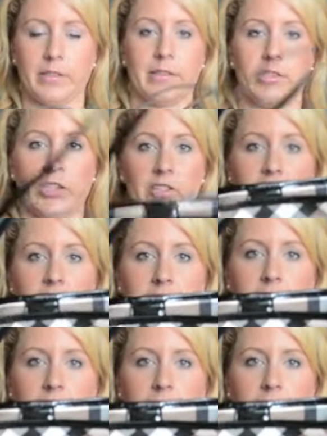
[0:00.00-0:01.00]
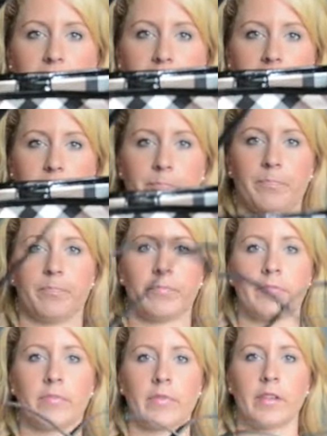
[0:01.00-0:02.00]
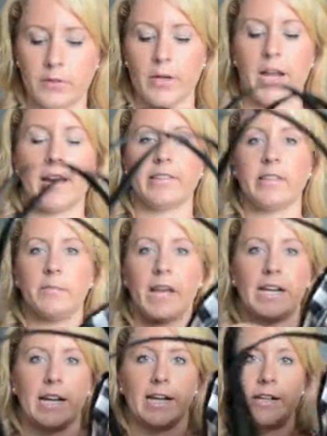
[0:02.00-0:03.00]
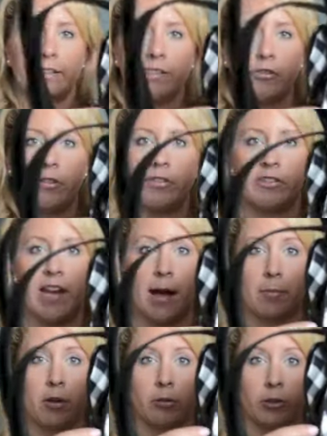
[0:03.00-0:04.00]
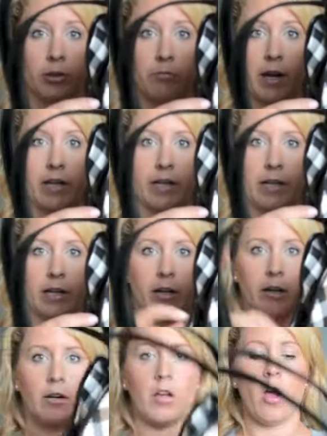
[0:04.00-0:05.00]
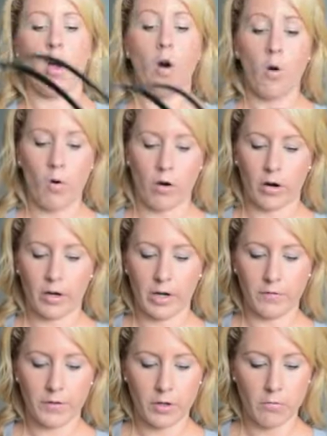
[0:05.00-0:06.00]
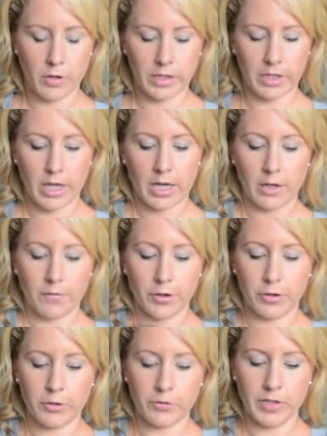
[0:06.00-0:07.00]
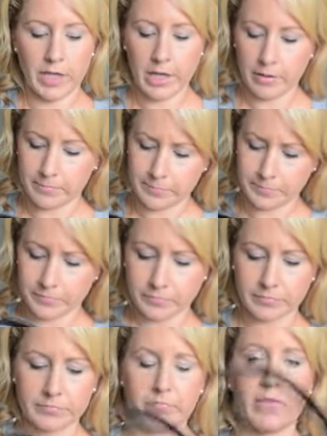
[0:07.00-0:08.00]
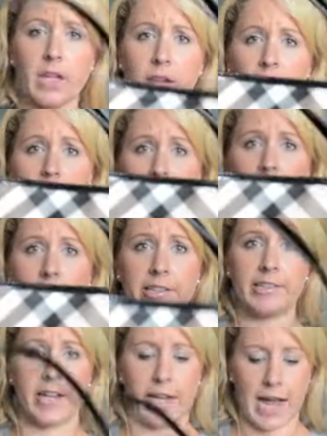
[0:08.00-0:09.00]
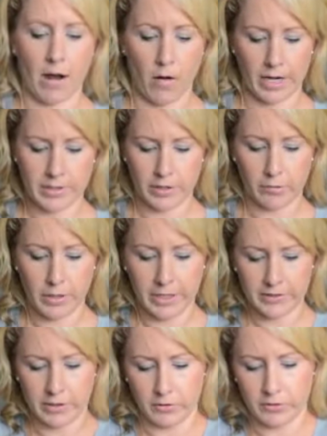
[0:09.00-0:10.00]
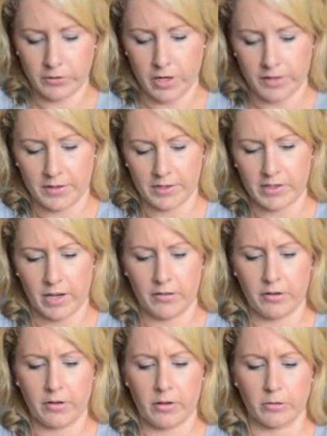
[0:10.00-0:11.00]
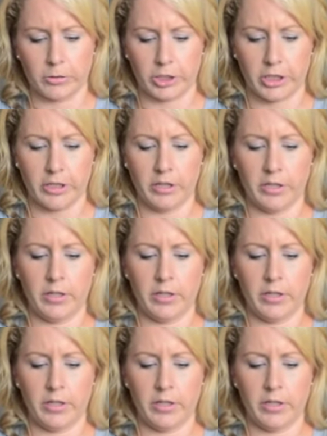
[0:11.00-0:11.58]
Just tucked in like this. So it has the magnetic snap closure right in here, or if you don't want to, if you're using it like this, like how I do, it's also got this other closure